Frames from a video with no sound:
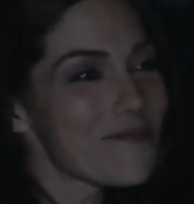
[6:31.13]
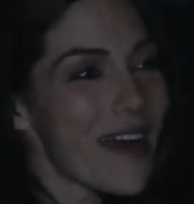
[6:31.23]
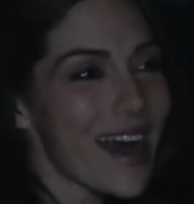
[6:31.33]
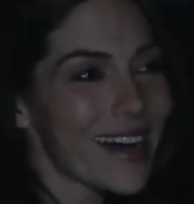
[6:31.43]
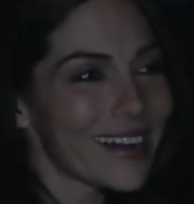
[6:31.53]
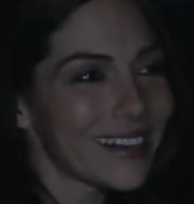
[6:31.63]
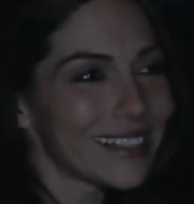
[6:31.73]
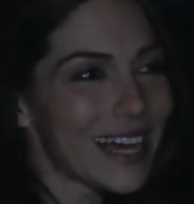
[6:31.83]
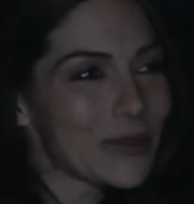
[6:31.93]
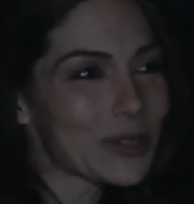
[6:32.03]

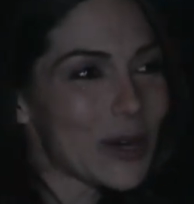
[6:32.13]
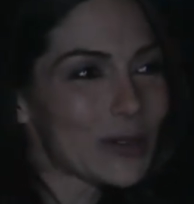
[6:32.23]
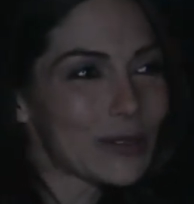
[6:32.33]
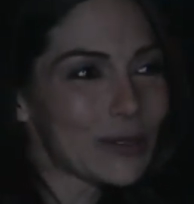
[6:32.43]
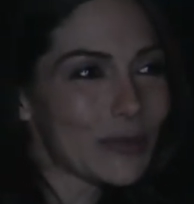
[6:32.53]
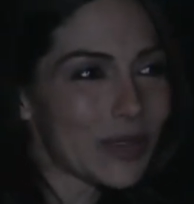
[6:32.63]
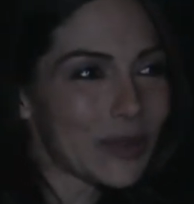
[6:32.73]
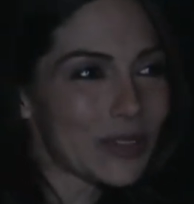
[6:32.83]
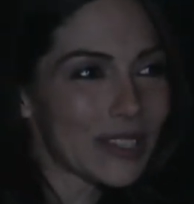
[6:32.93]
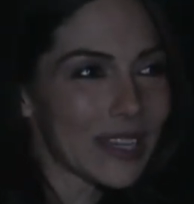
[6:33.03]
Wow, I would also be
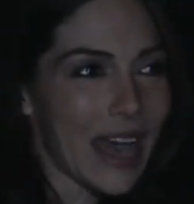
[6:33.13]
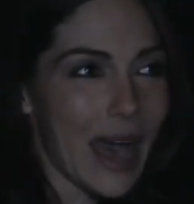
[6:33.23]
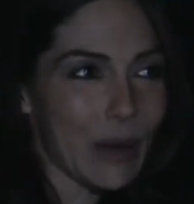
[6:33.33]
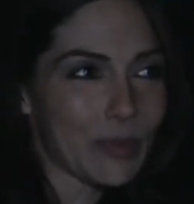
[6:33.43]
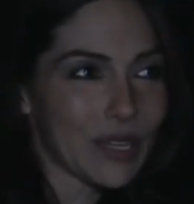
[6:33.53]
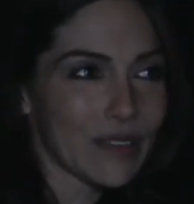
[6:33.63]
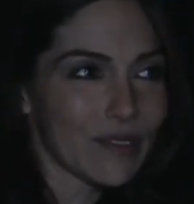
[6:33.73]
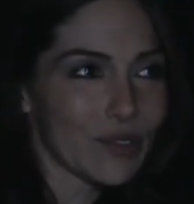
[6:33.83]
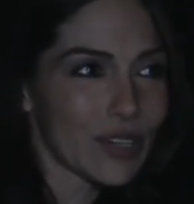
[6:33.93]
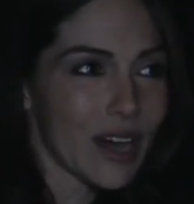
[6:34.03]
really happy if you